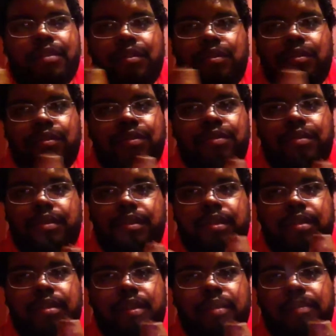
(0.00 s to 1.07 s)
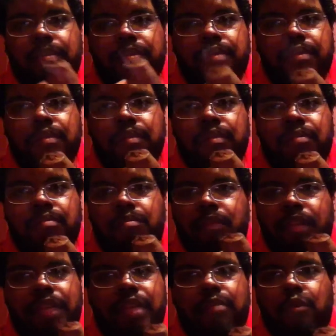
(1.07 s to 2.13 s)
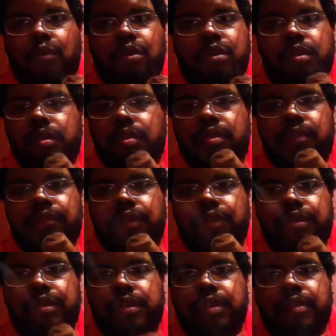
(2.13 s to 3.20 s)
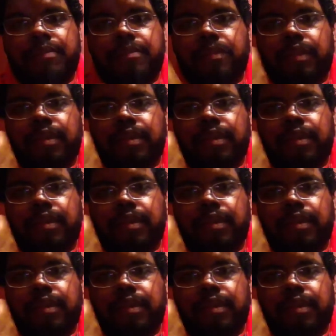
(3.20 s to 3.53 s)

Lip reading: to snip anymore since the first snip.